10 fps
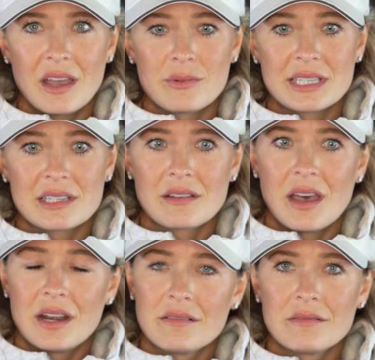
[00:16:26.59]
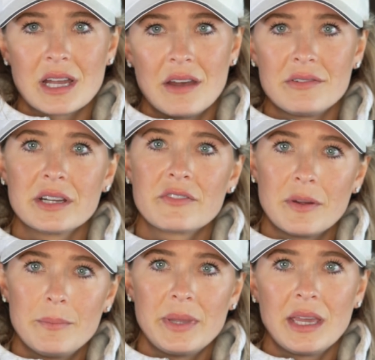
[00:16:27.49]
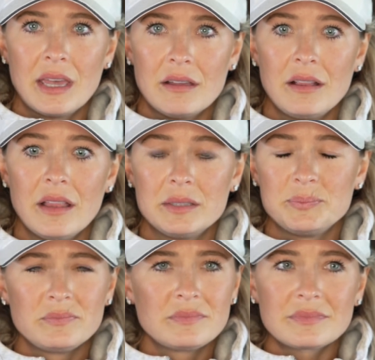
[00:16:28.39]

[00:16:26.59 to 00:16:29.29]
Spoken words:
I was still kind of recovering from being ill, and